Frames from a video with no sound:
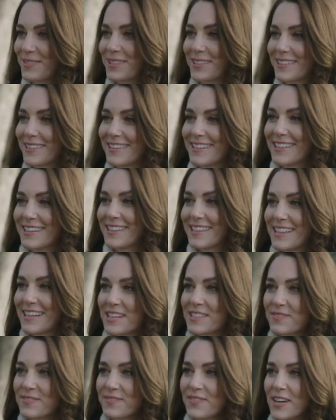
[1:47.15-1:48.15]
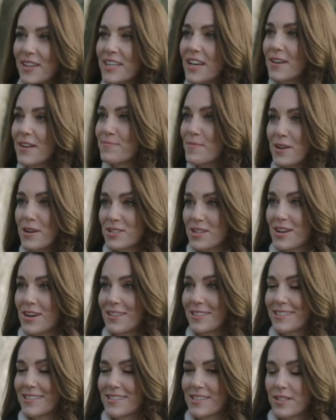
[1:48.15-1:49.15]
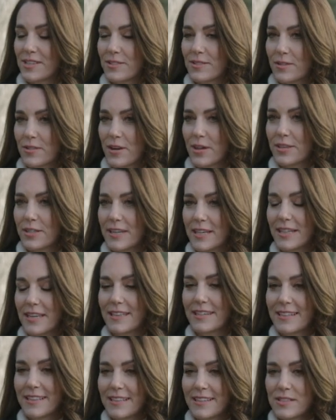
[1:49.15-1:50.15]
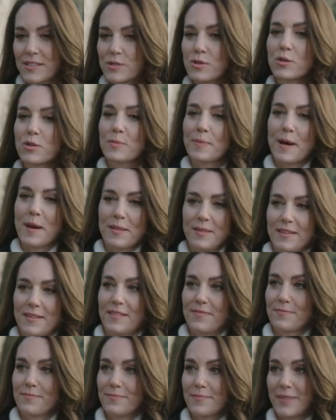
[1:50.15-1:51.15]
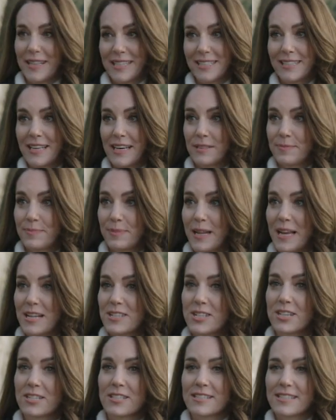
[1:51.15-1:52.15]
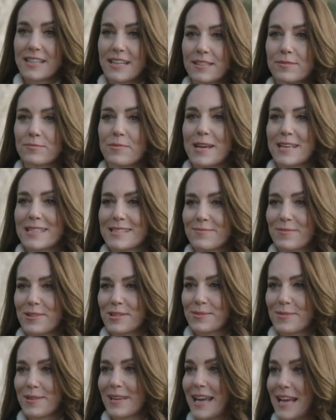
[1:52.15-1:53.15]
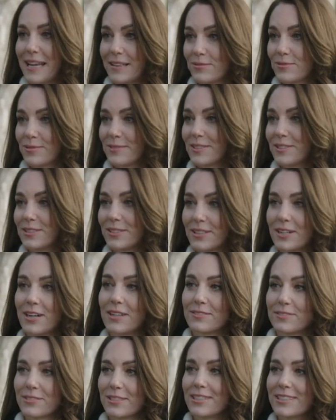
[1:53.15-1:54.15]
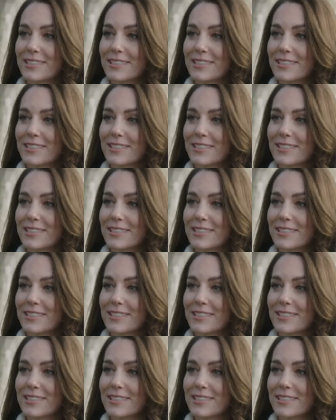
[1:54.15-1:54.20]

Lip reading: So find it much harder to not only talk about their mental health, but actually understand ways in which we can also look after